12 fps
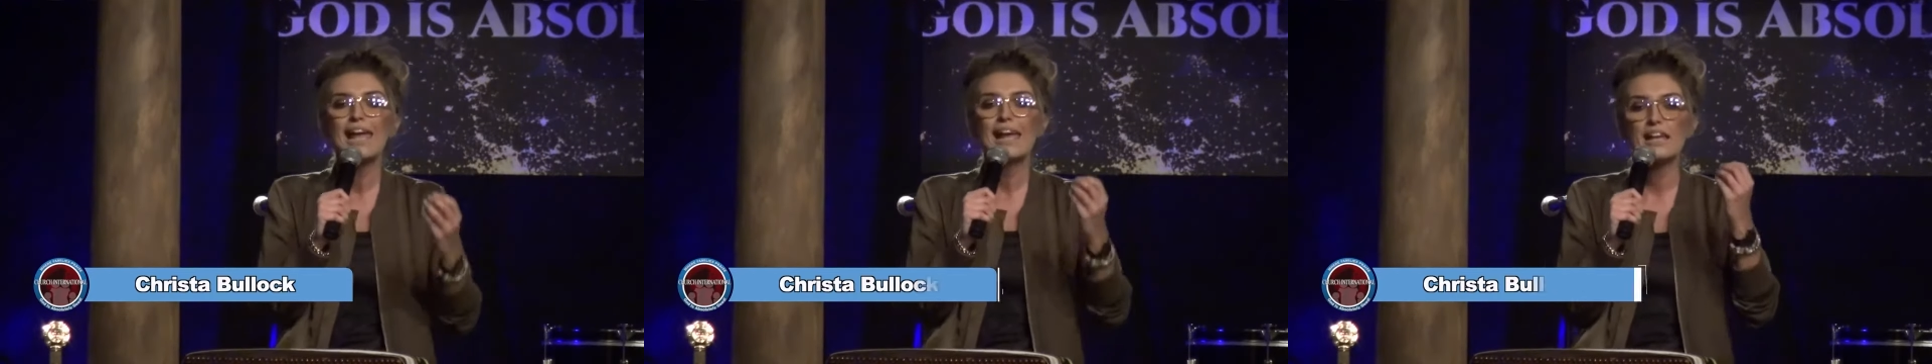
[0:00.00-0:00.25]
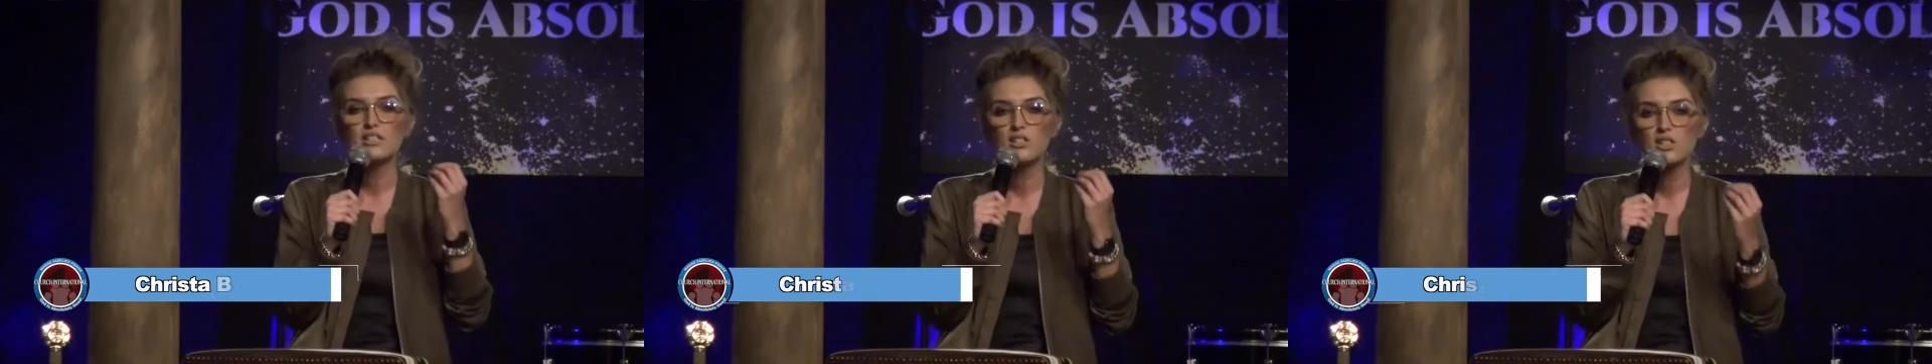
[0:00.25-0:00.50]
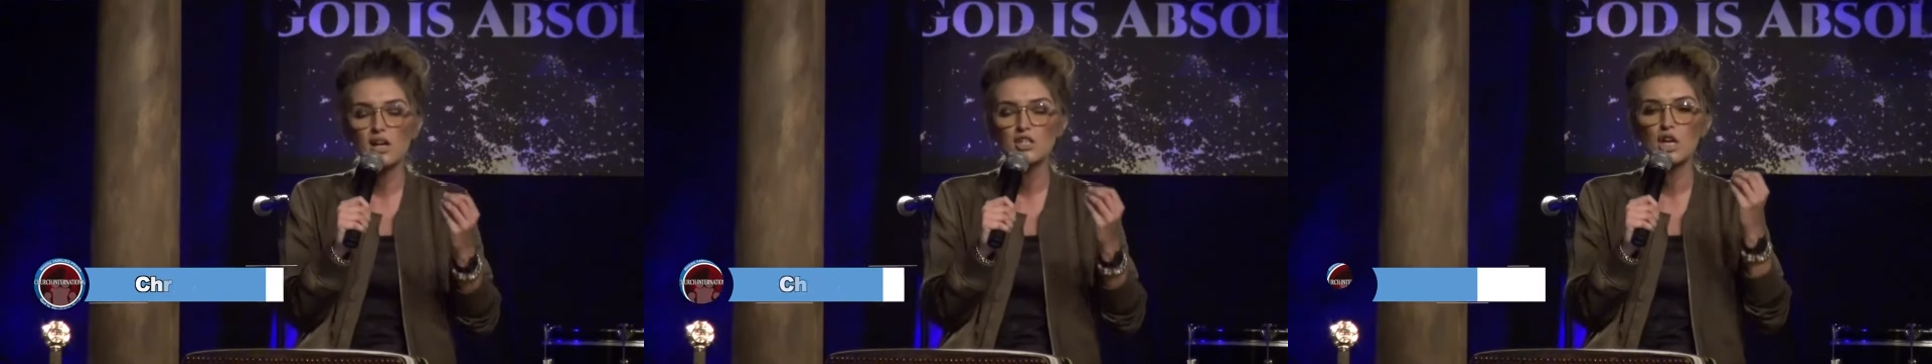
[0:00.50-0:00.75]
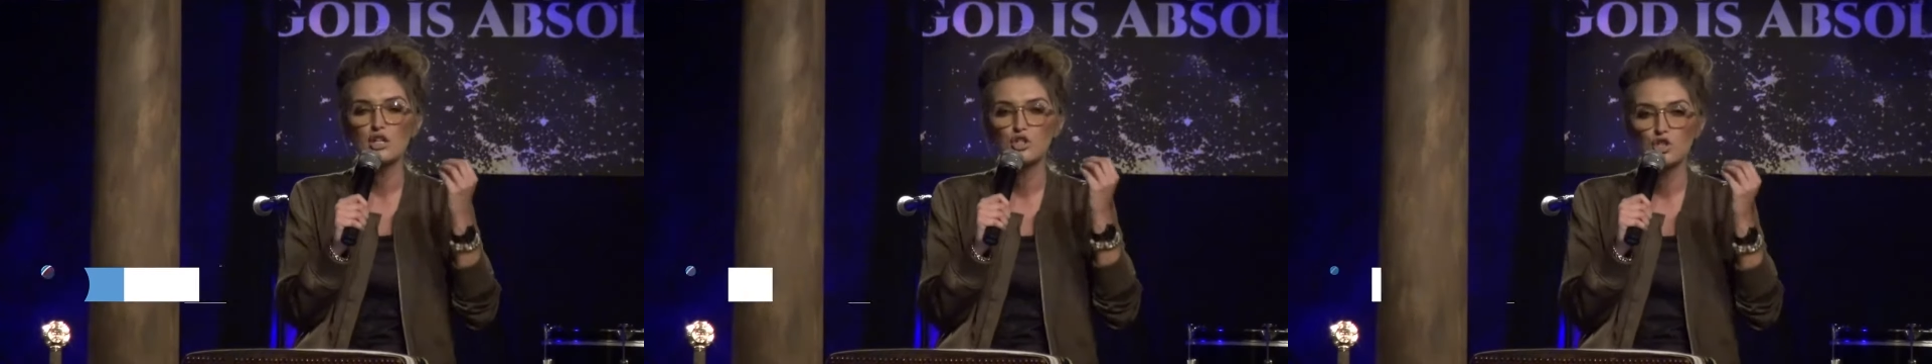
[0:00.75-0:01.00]
It is such
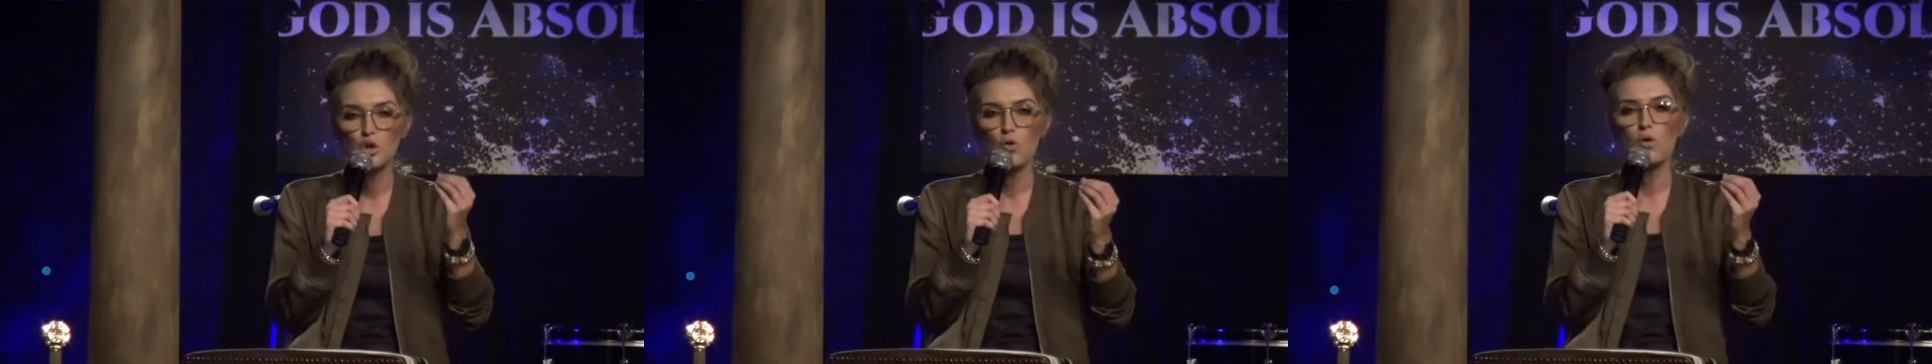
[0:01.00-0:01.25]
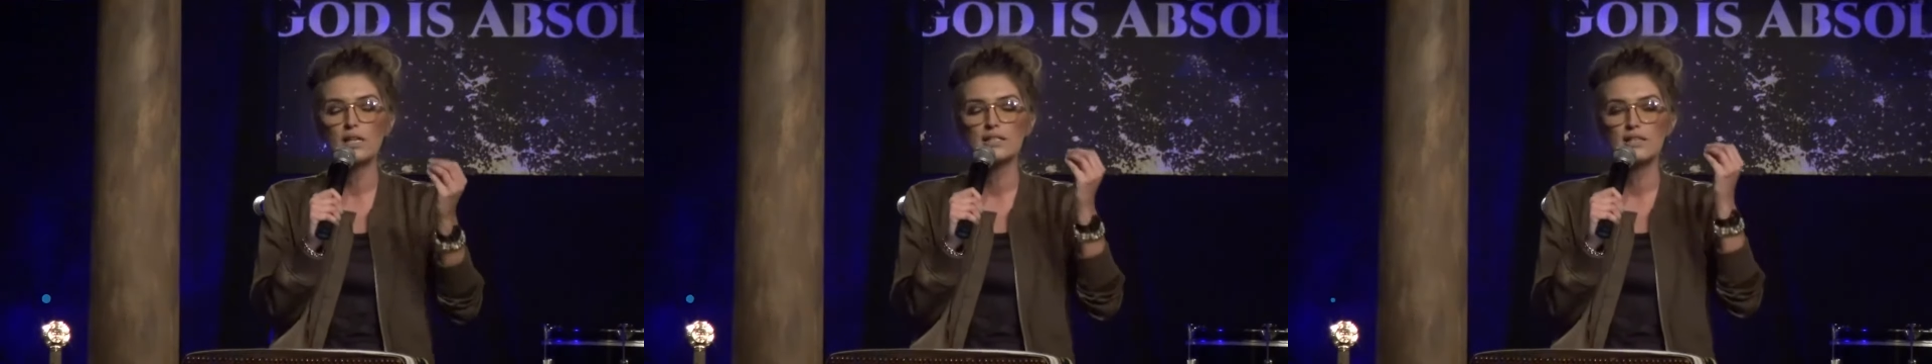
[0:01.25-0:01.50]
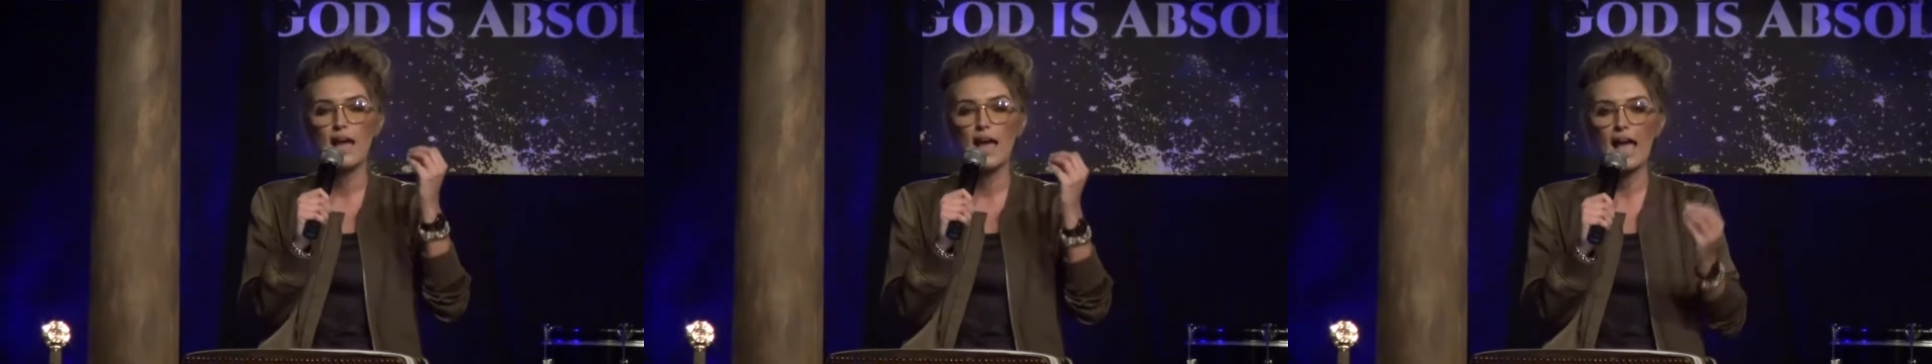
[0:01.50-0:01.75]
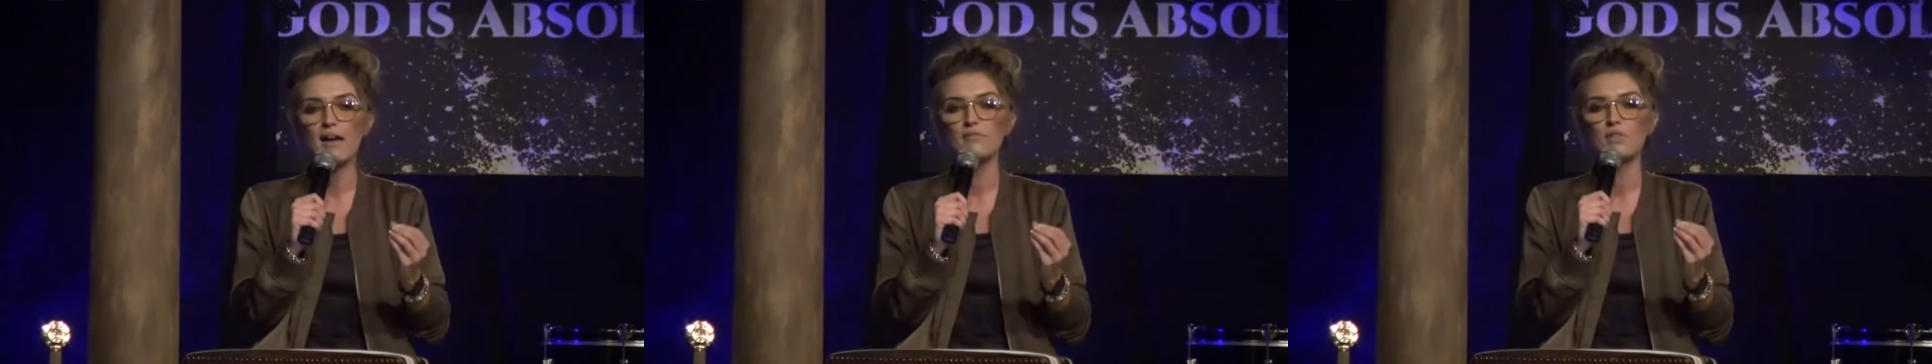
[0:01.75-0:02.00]
a joy to
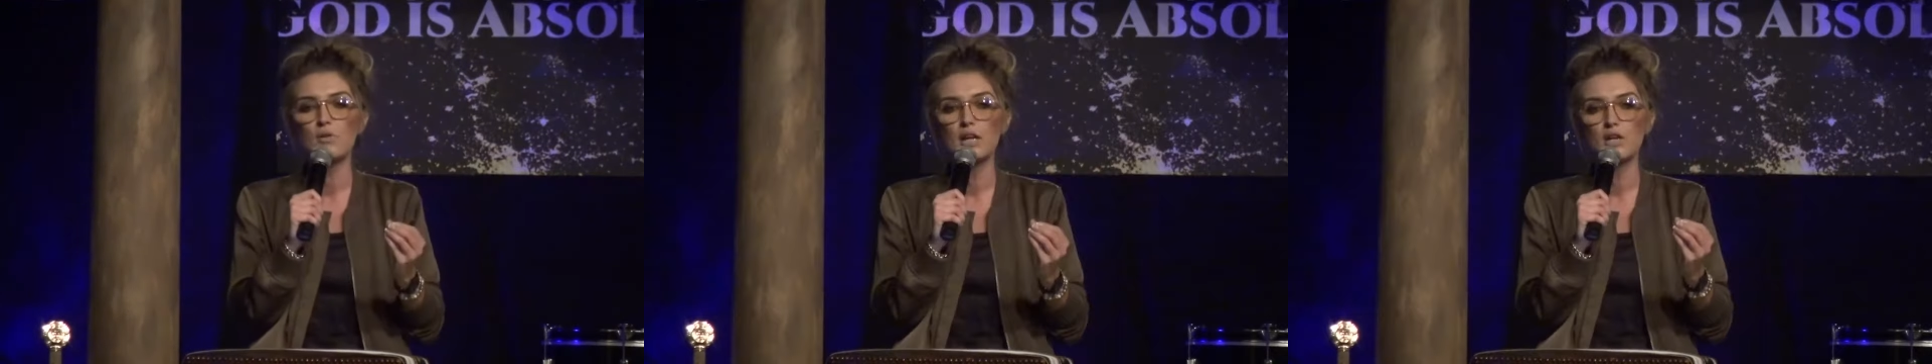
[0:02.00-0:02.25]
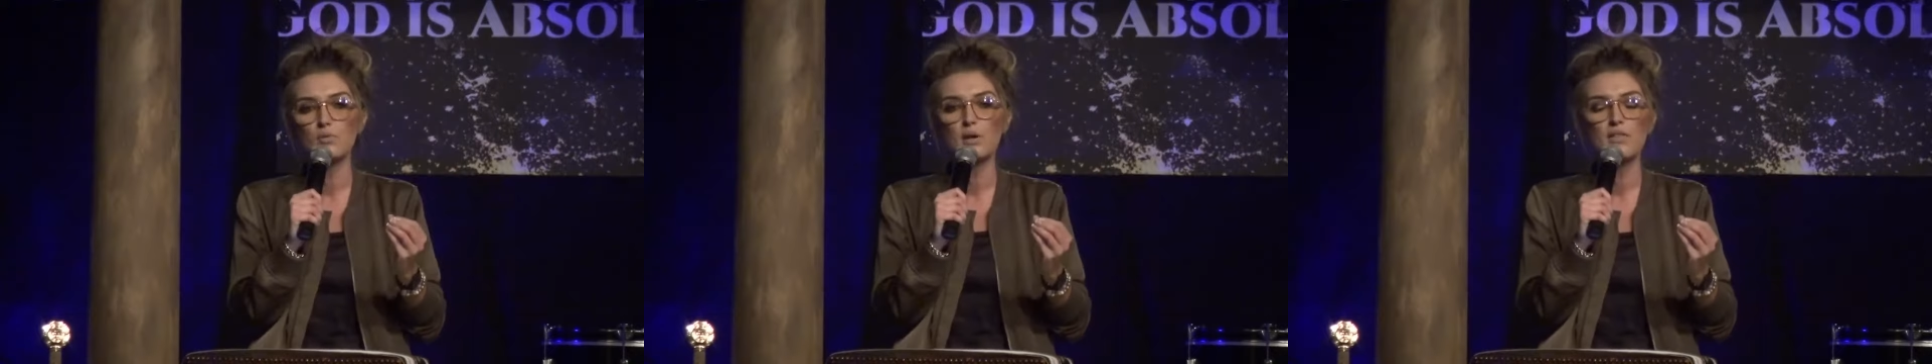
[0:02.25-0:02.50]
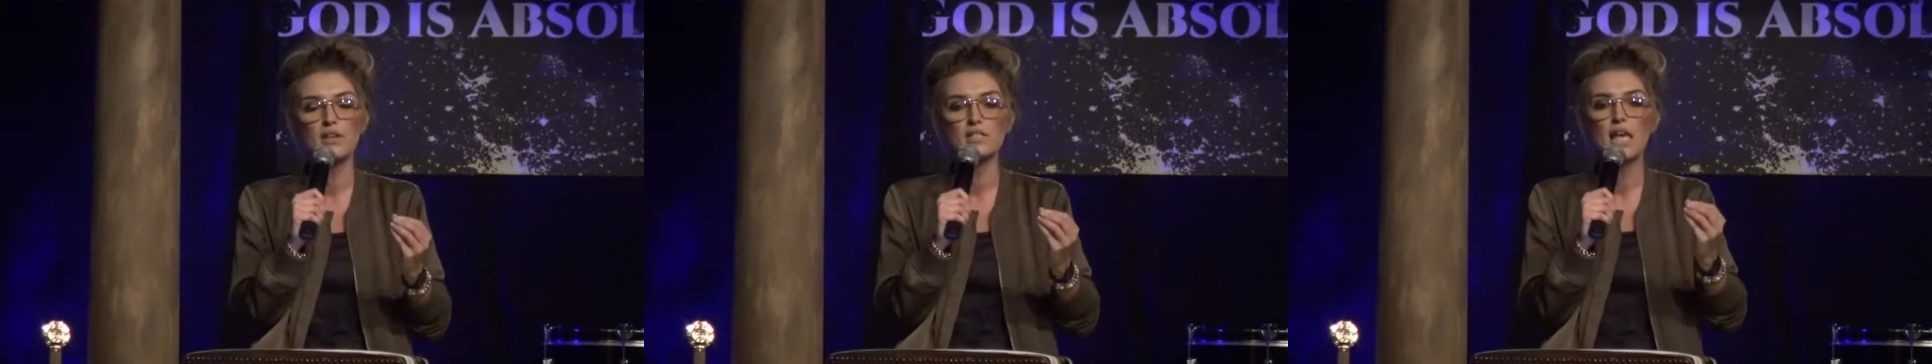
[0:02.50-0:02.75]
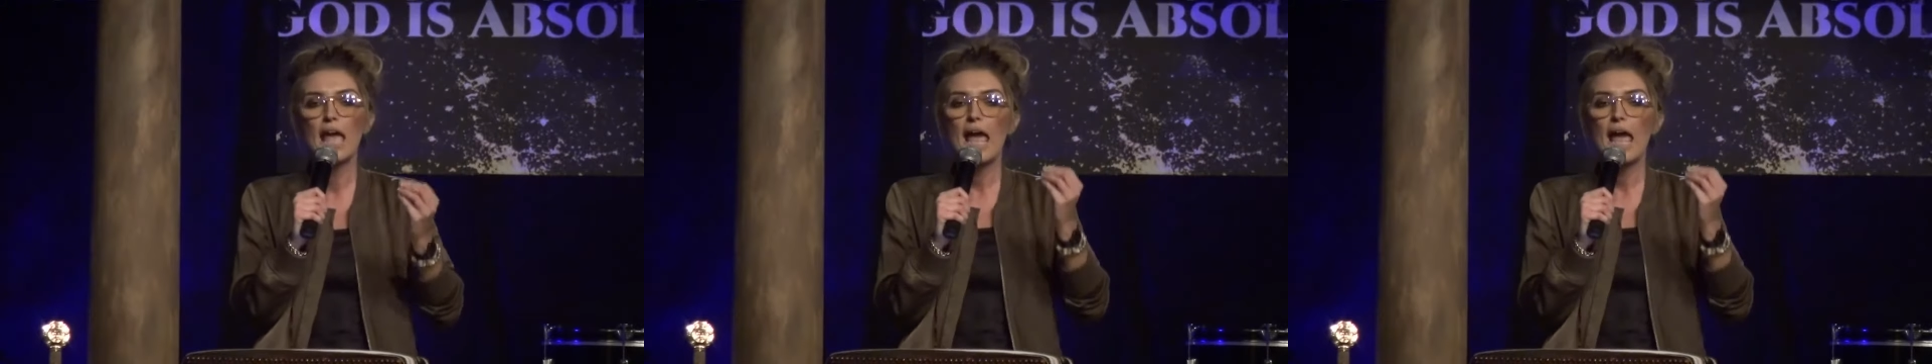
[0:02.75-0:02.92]
have you here with us.